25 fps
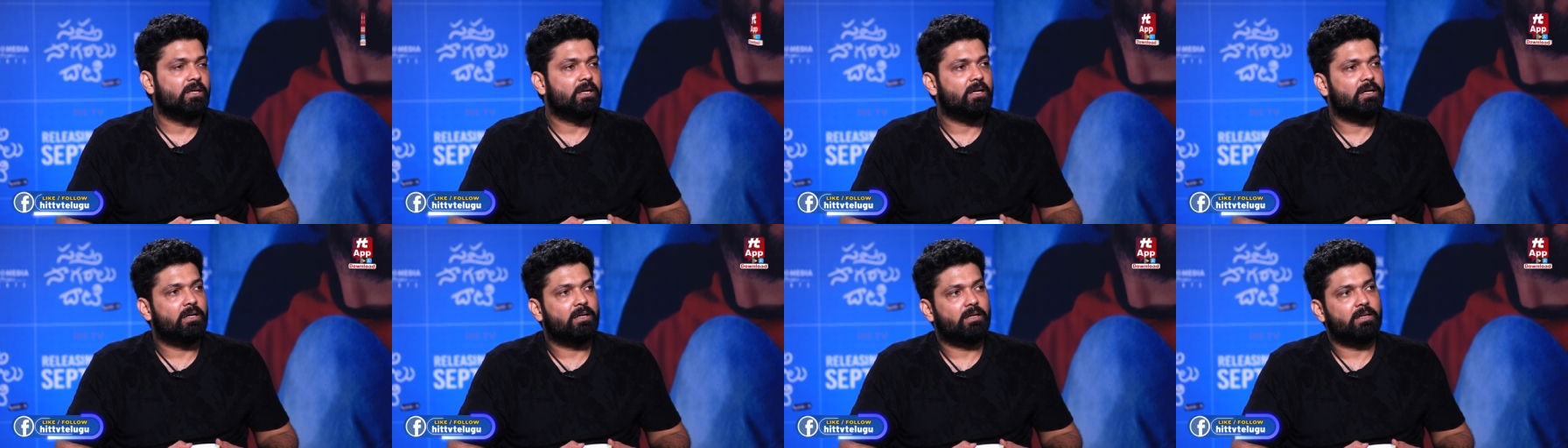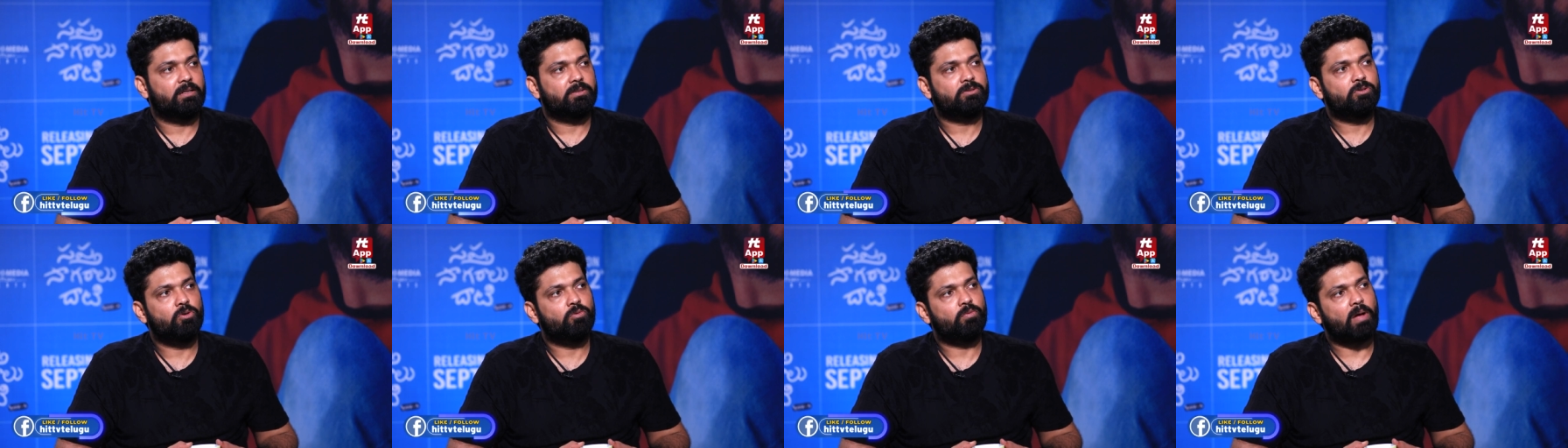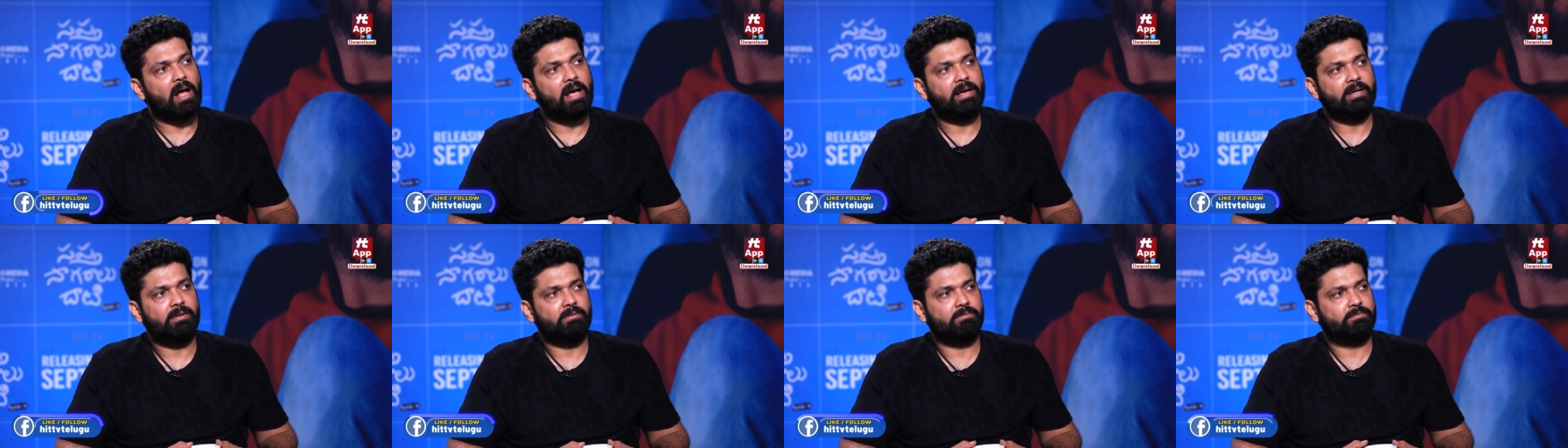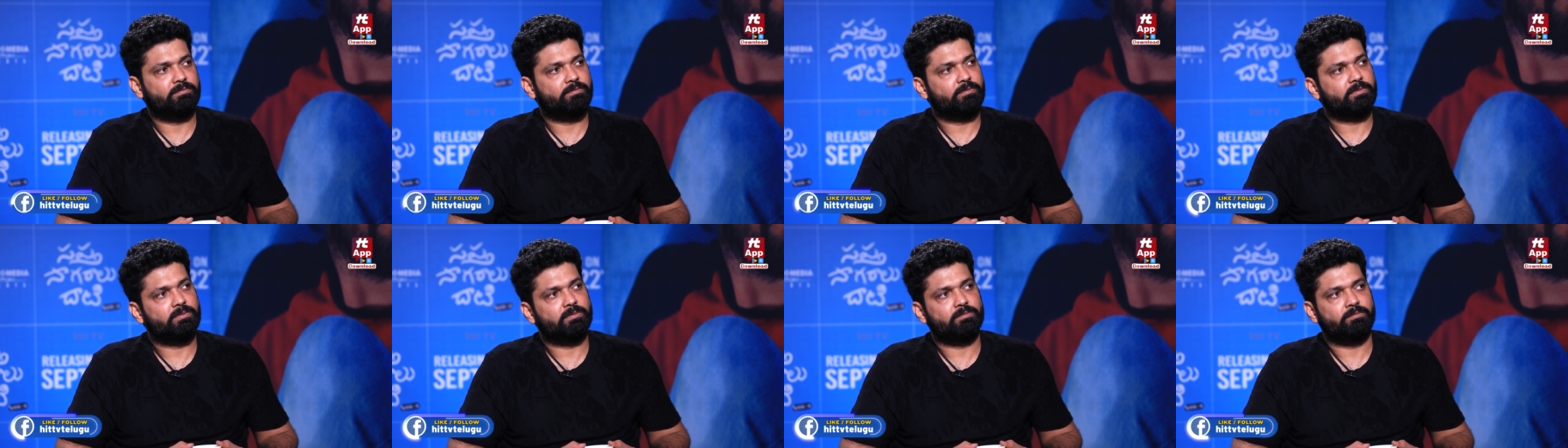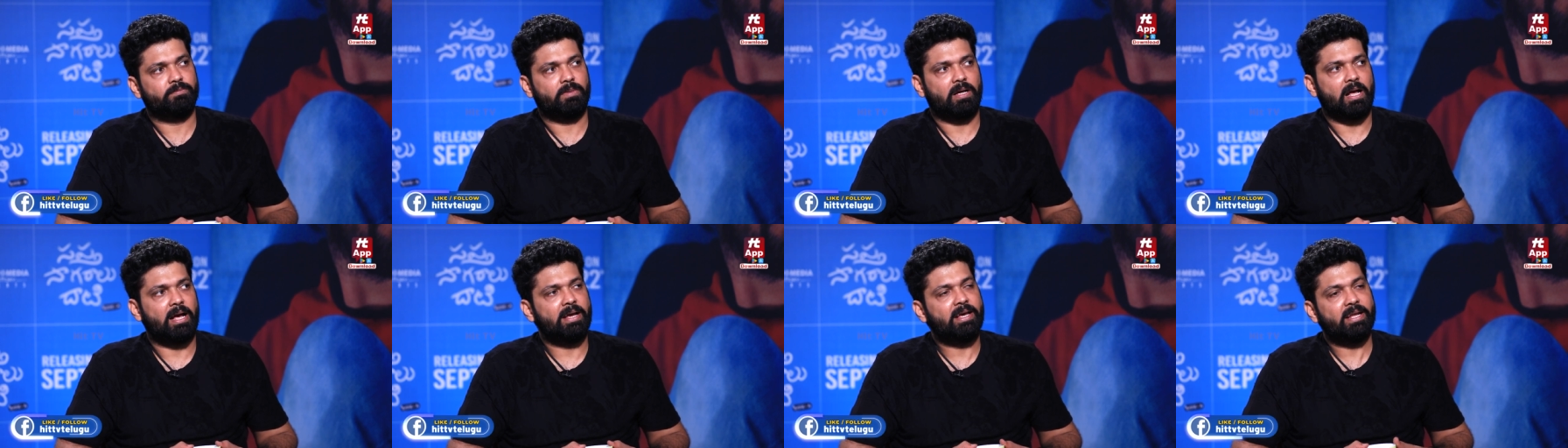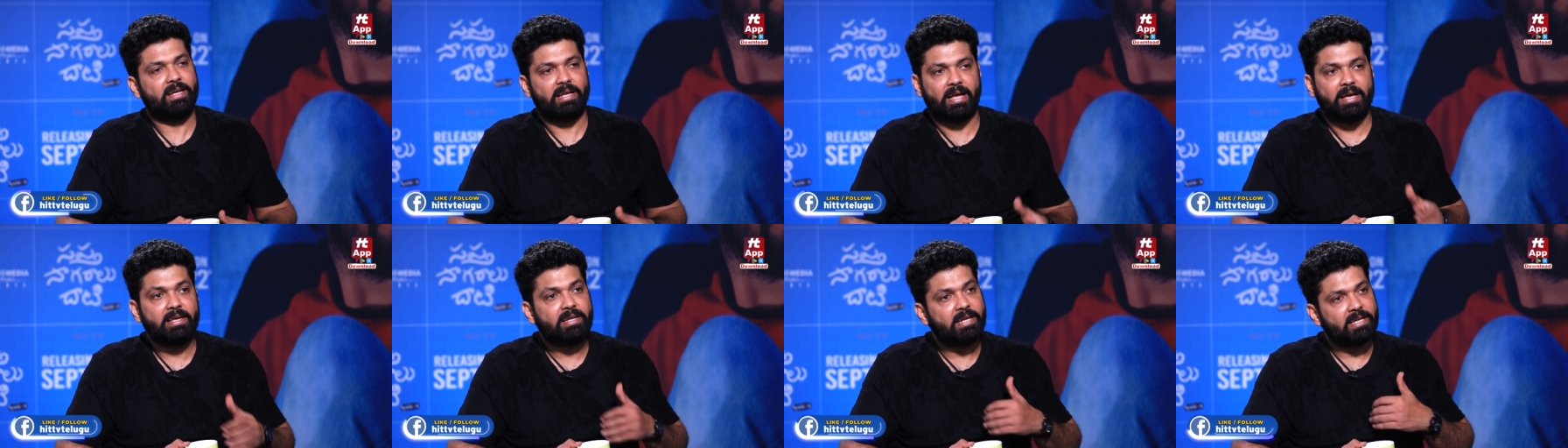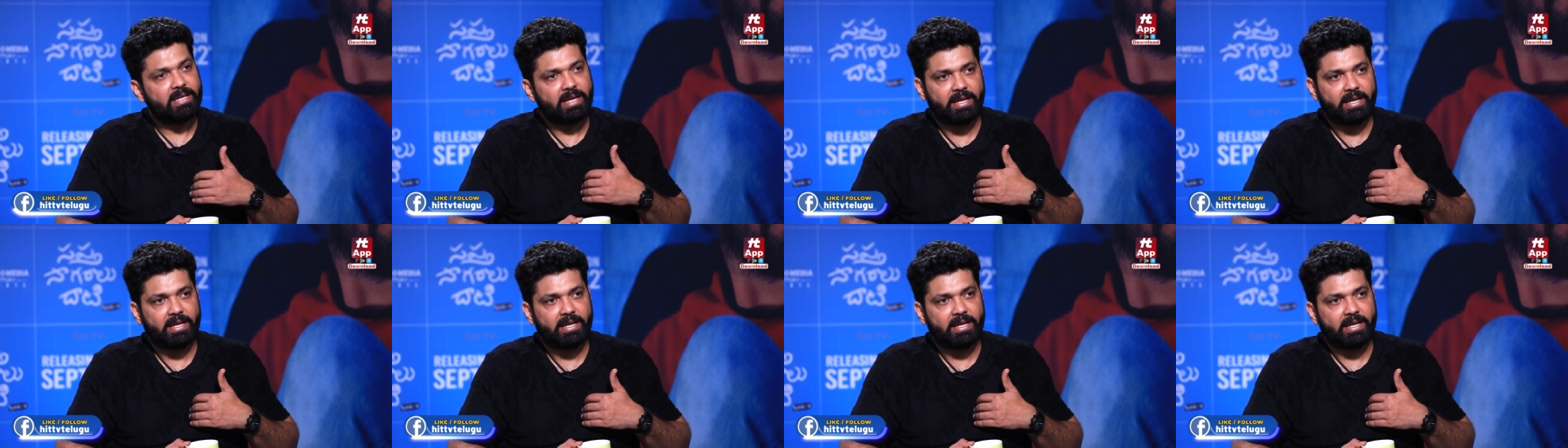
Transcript: Uh, so I, I, I,